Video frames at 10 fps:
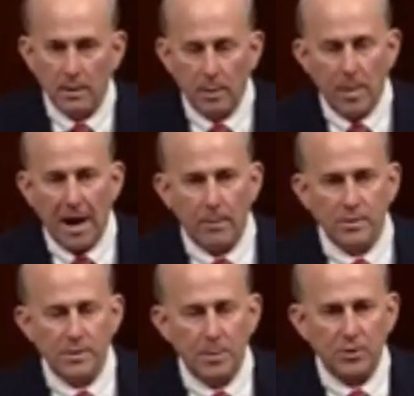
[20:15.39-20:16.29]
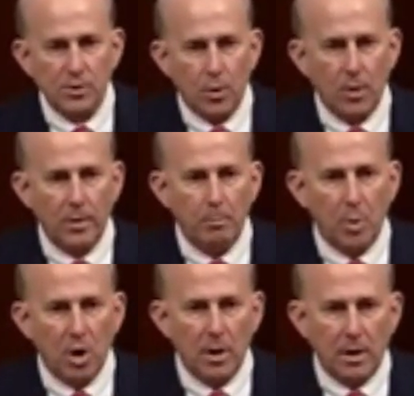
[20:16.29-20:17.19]
the Bible is the most quoted
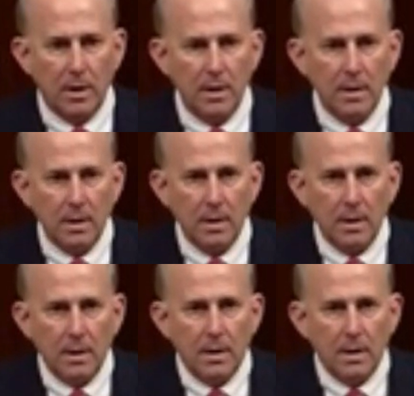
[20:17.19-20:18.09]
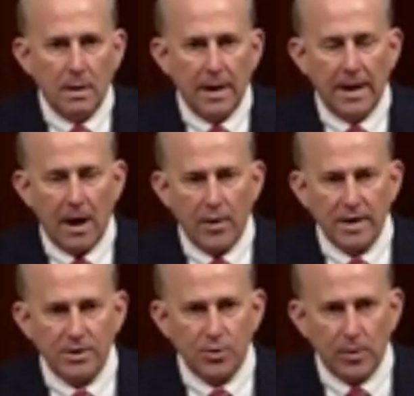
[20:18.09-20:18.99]
book in our
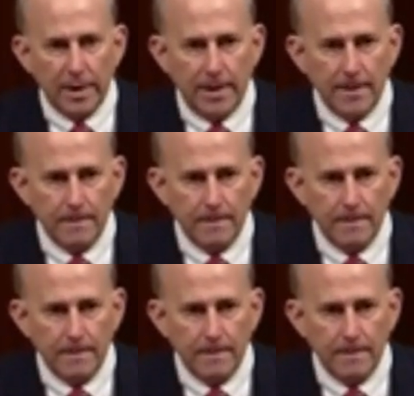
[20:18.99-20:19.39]
history.